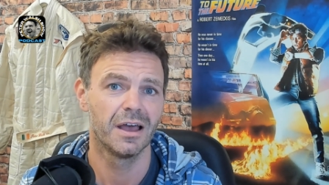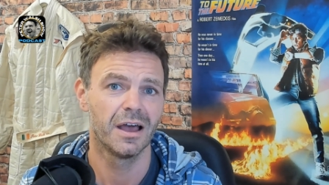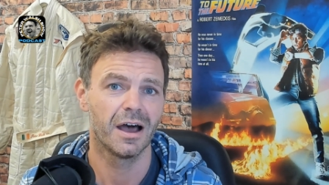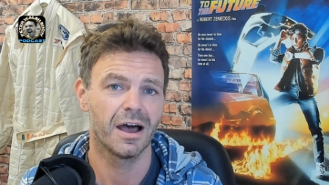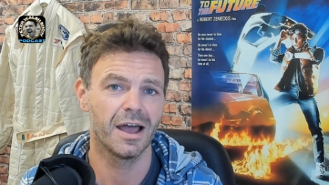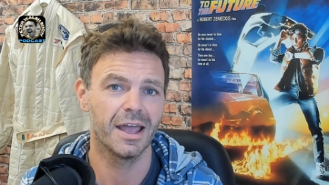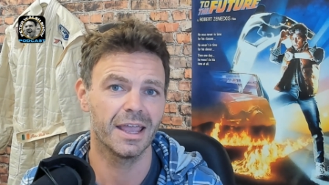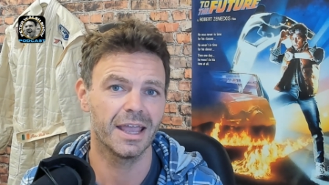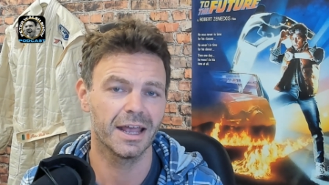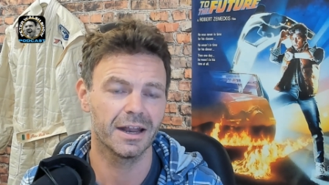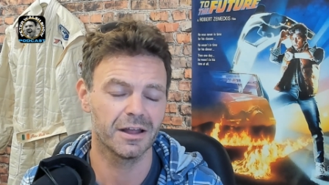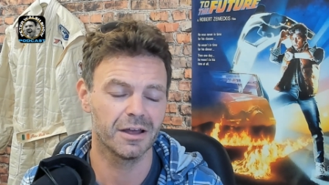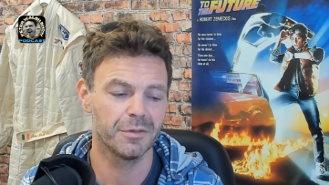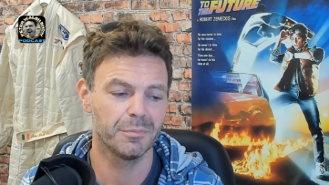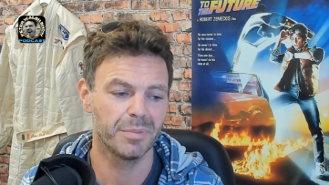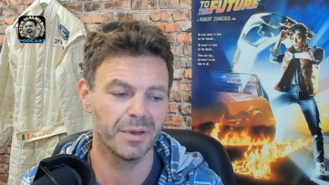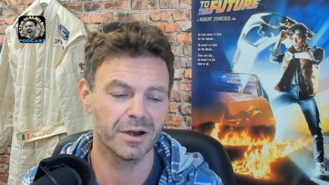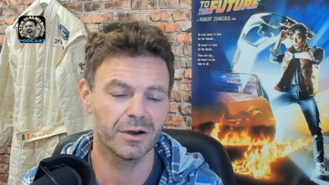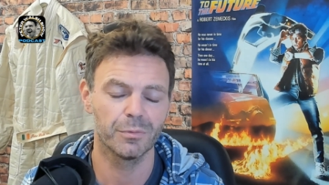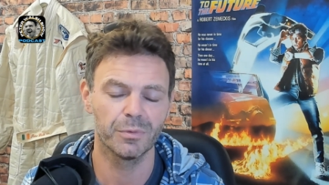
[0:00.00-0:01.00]
I get on
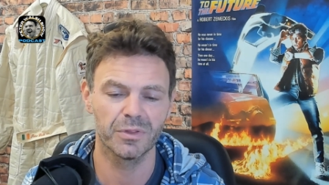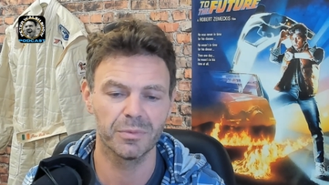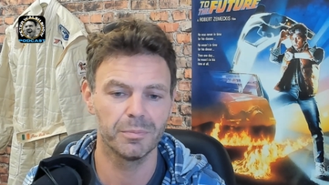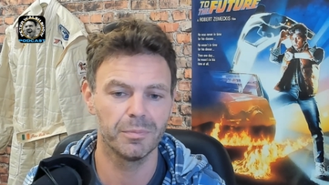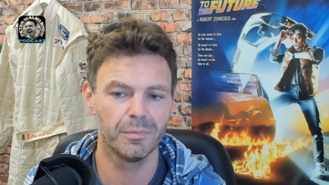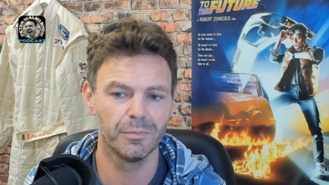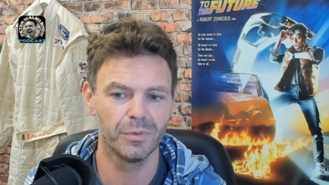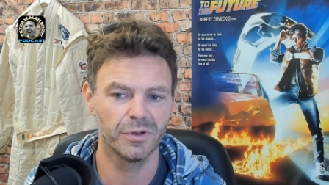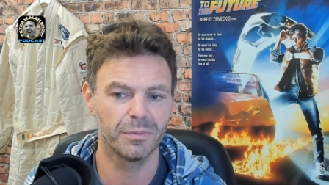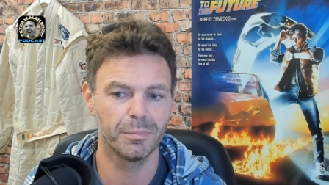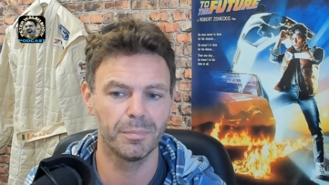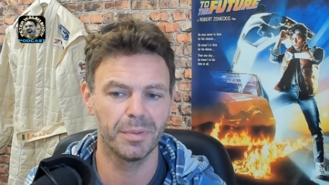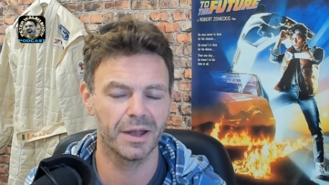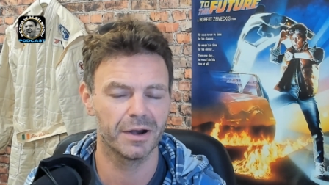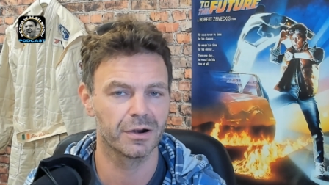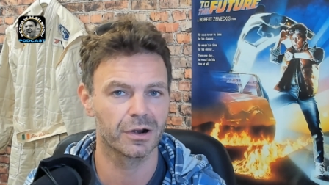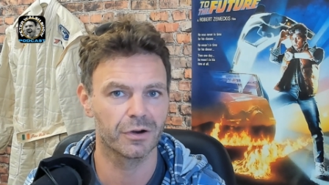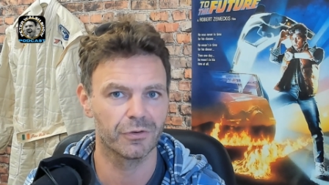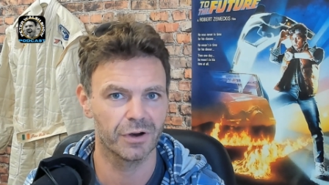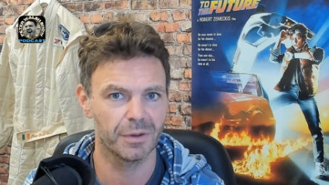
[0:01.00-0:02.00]
better with, with
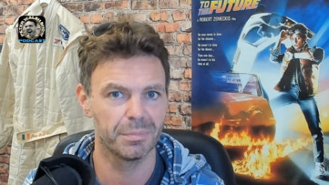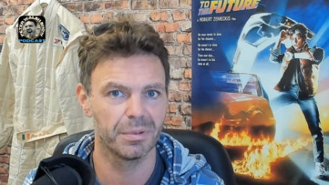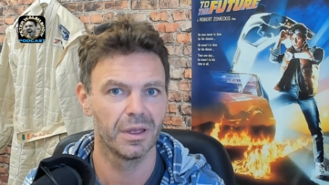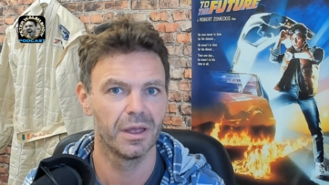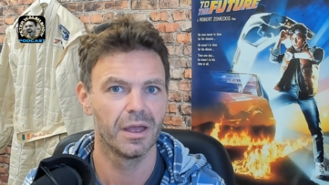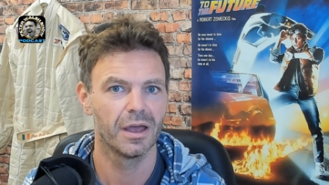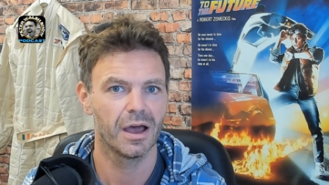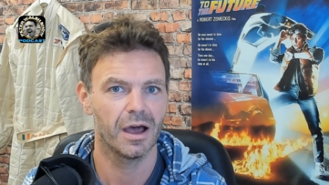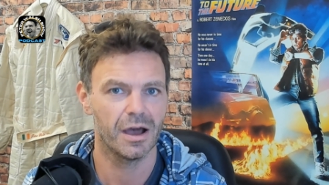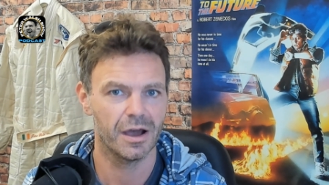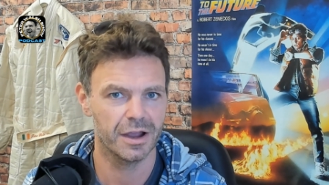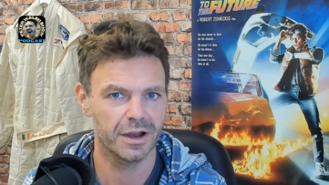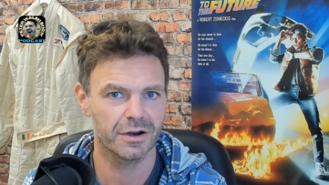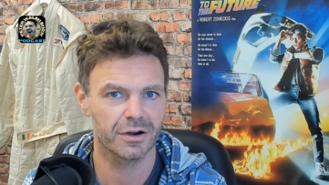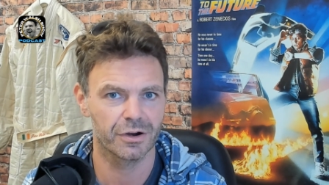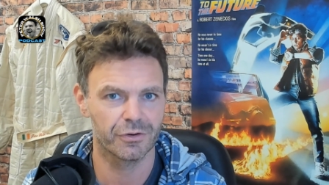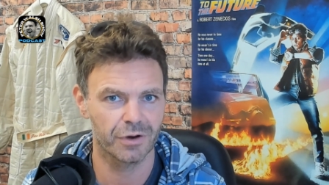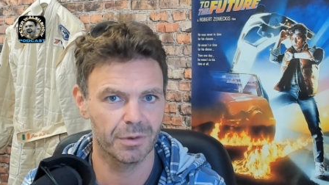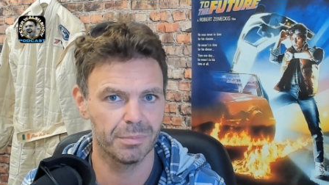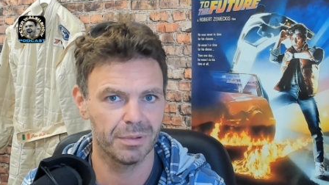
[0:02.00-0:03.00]
better grip, higher
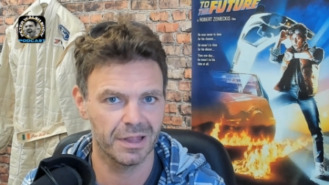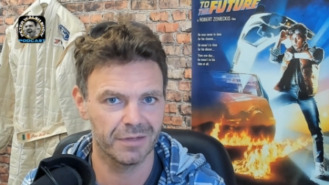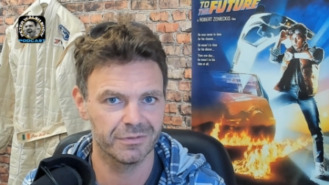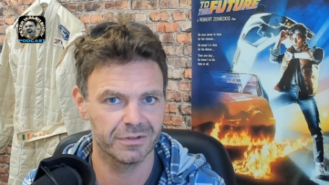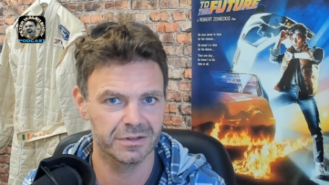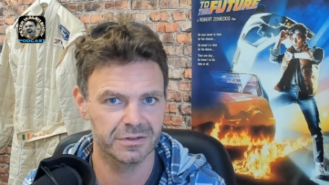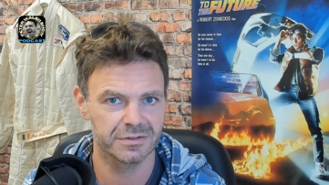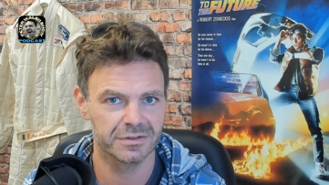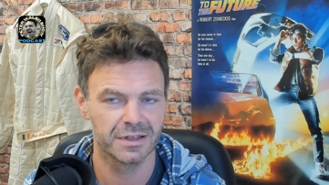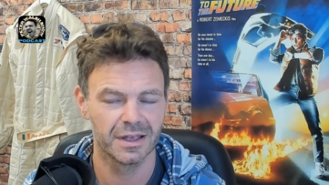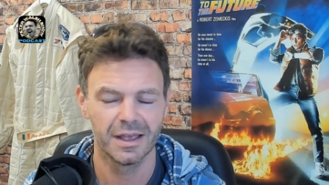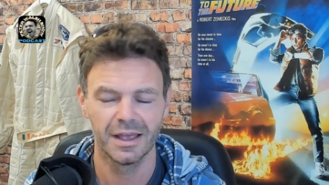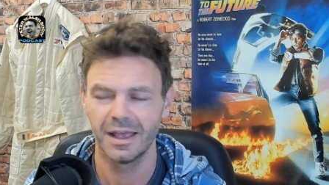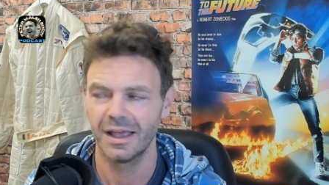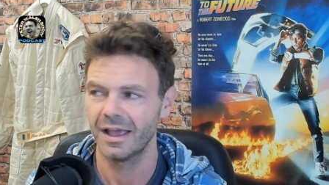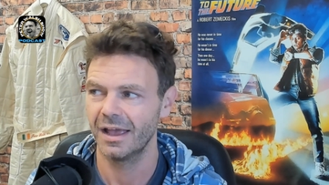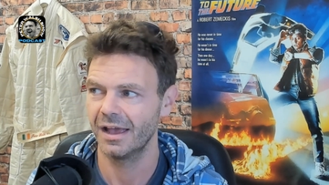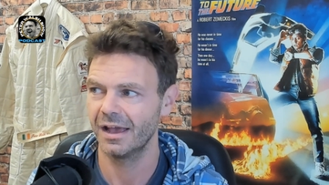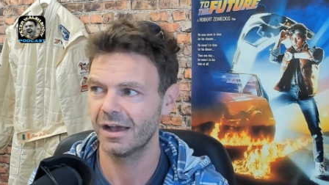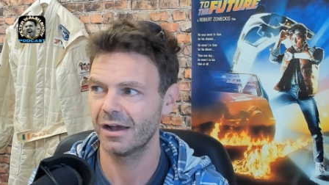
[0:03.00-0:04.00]
grip levels,
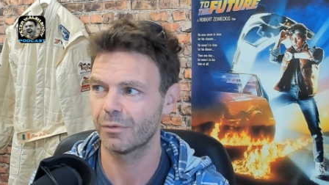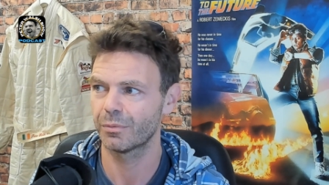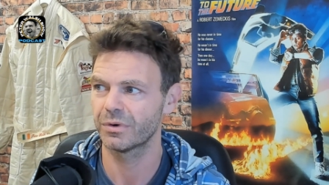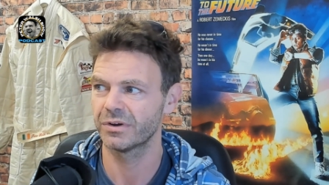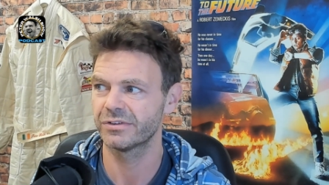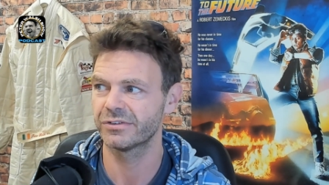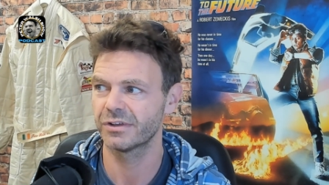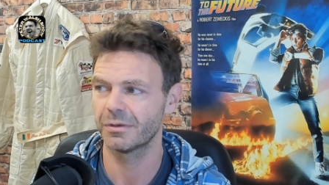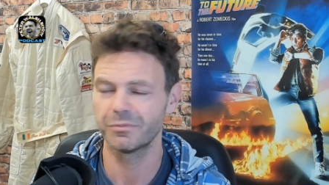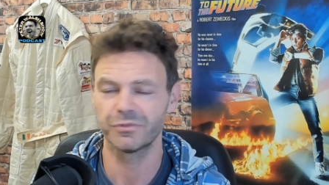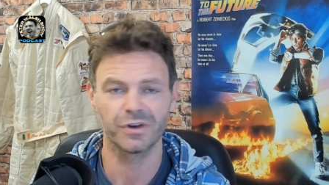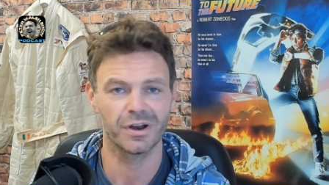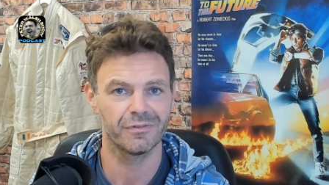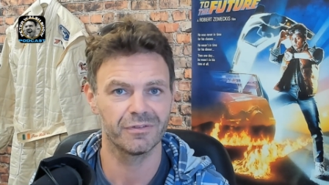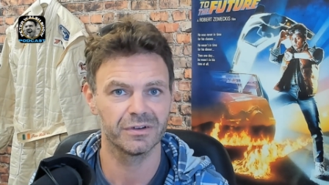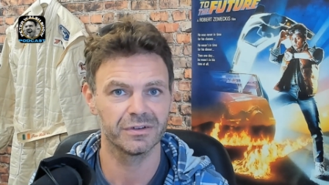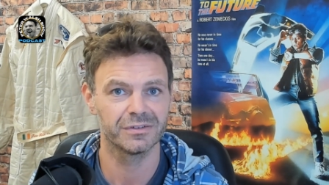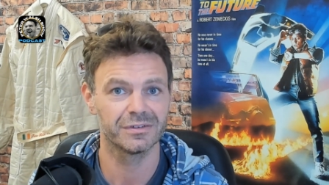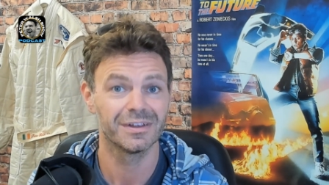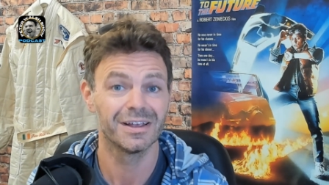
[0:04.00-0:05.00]
uh, whereas some
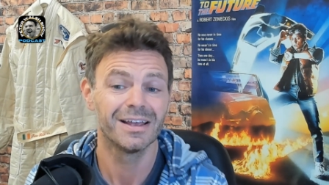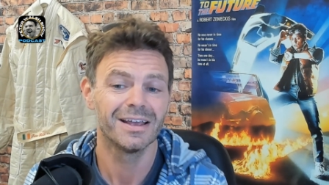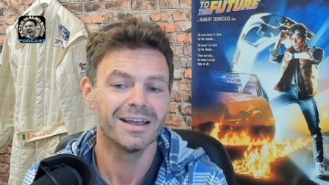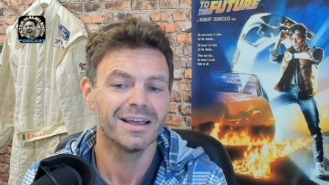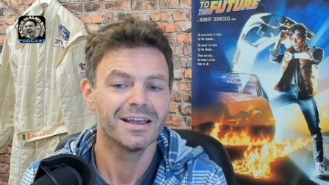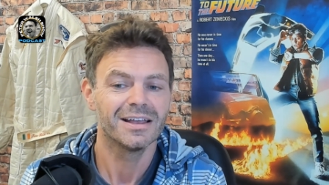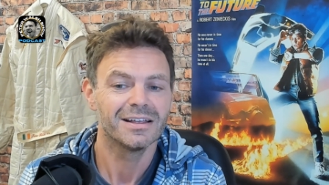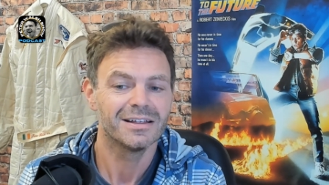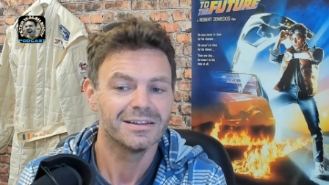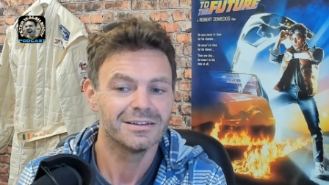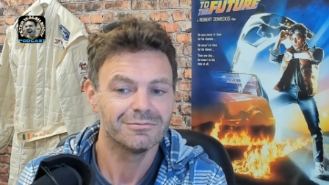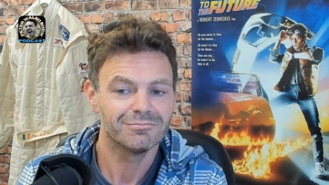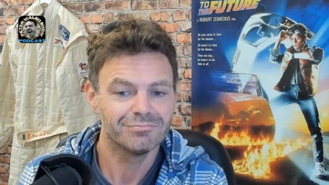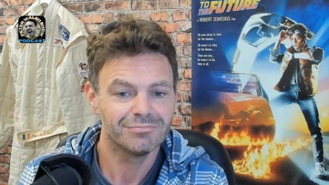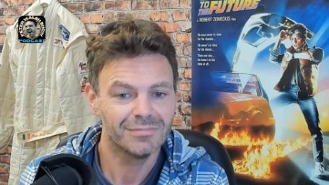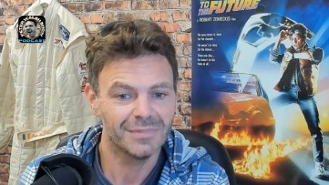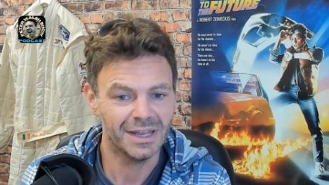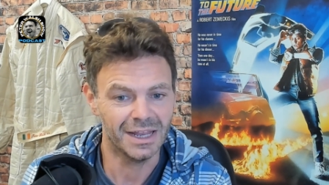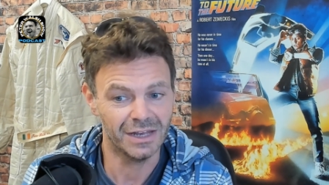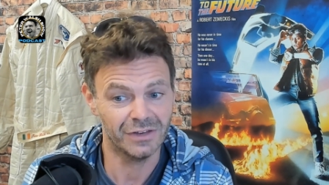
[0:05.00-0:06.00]
drivers
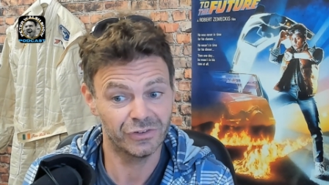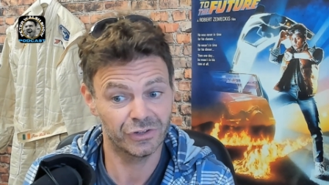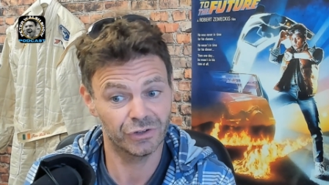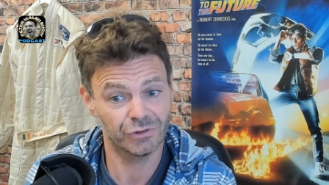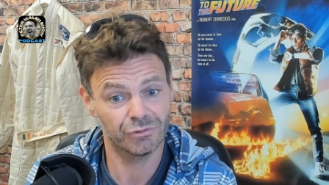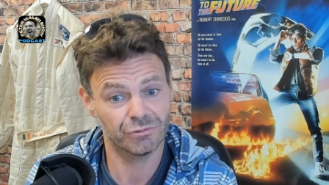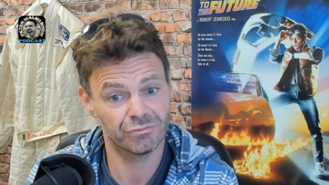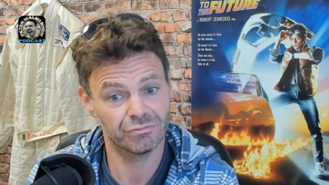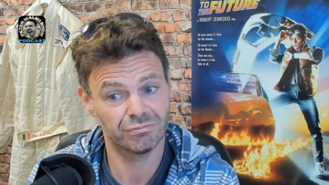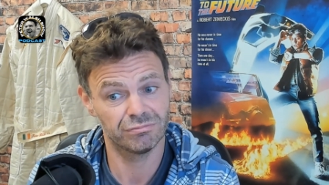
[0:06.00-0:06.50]
need to